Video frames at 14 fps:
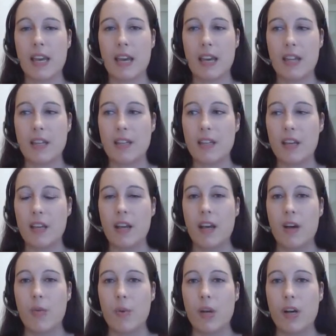and
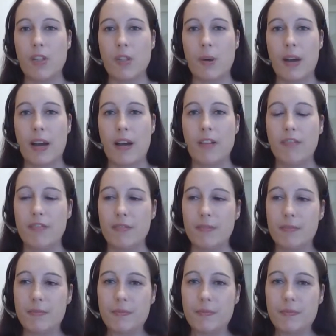we also have